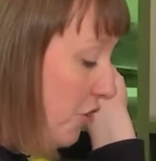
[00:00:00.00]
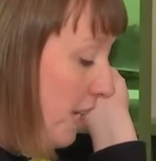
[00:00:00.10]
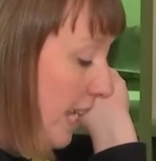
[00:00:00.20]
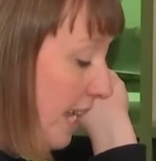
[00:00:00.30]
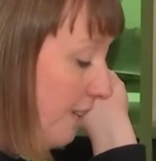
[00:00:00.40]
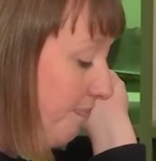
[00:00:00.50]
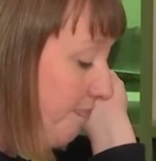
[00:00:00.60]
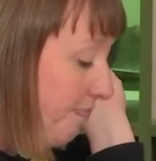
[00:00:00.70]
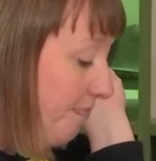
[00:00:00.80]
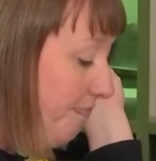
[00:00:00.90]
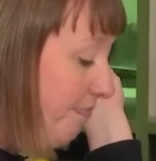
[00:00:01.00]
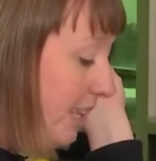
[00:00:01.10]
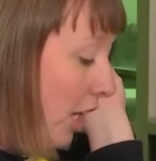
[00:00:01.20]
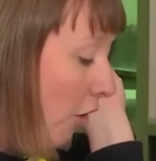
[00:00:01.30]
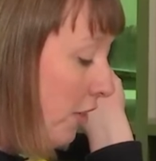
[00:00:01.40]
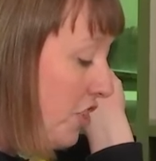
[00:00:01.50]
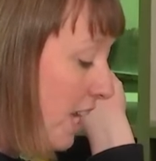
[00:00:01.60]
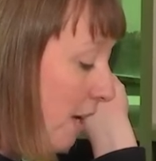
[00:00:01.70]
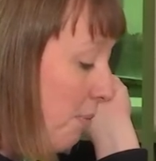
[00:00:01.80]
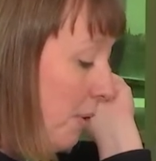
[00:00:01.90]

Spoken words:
joining in on the chat.